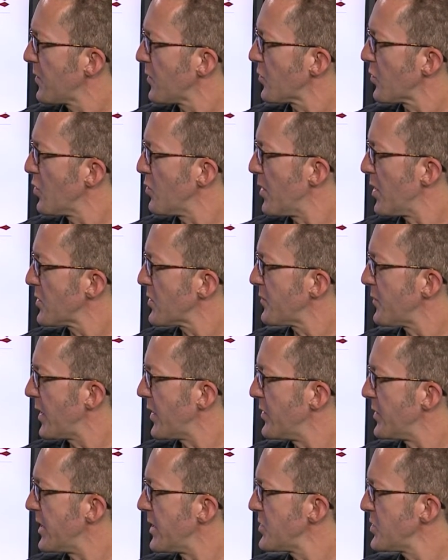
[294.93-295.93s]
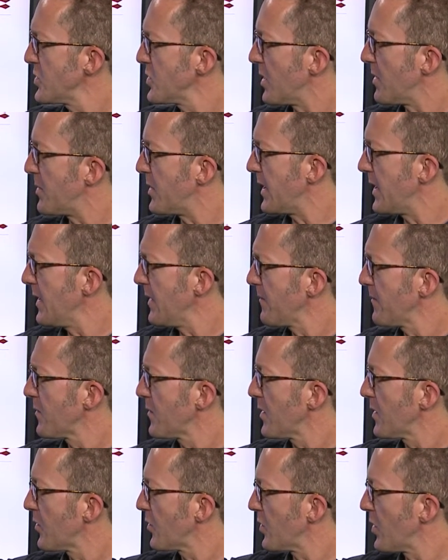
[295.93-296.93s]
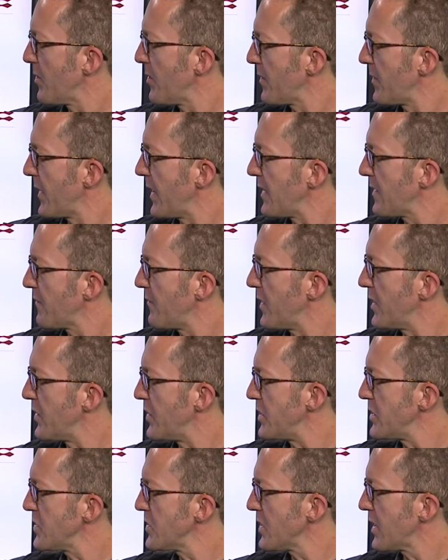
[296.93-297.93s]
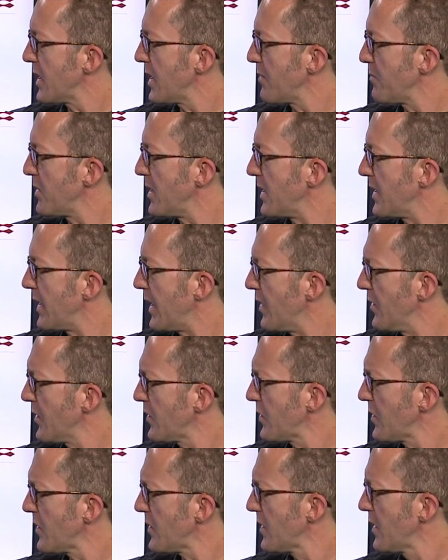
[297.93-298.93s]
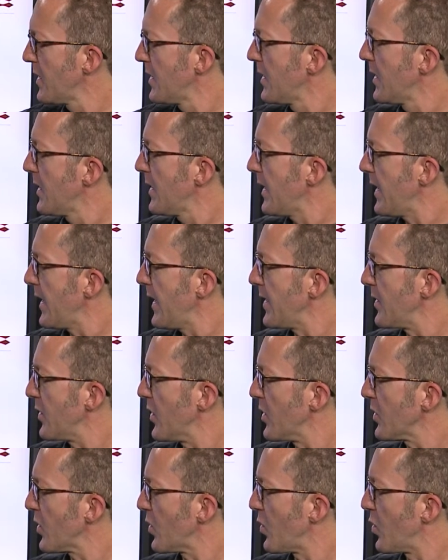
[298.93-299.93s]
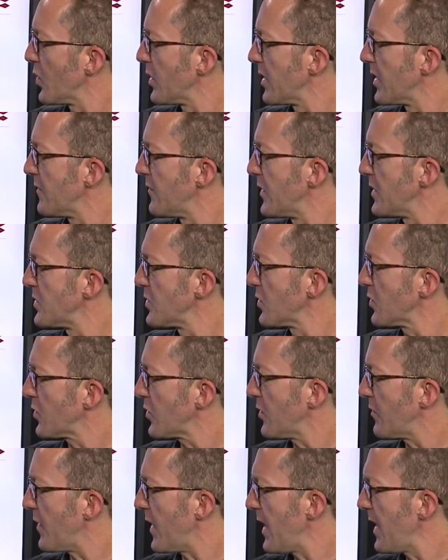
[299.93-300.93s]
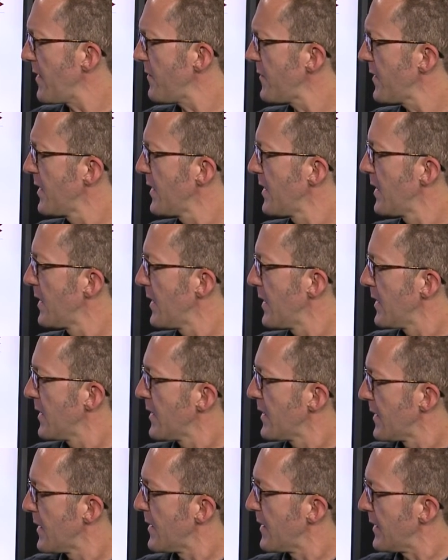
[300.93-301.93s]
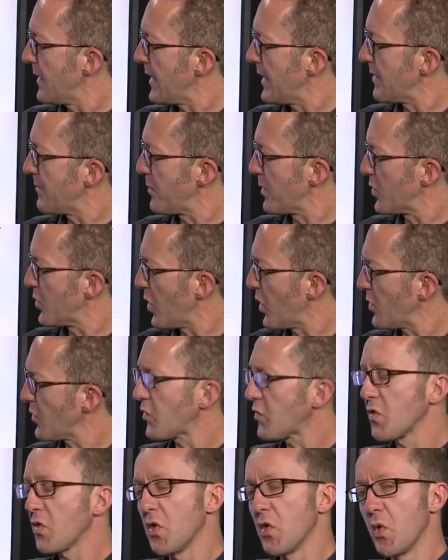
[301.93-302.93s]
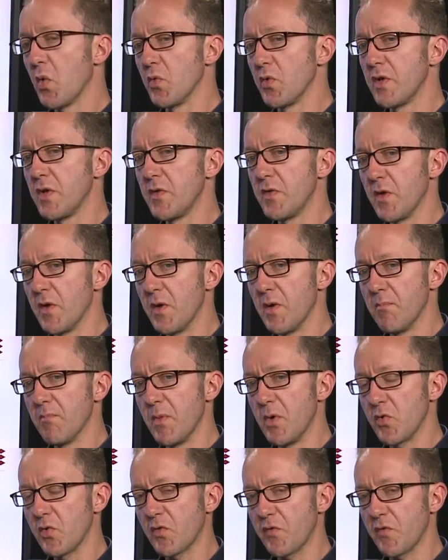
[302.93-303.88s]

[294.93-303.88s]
so much variation up here, some of that variation can be inherited and not all individuals survive. And because only the most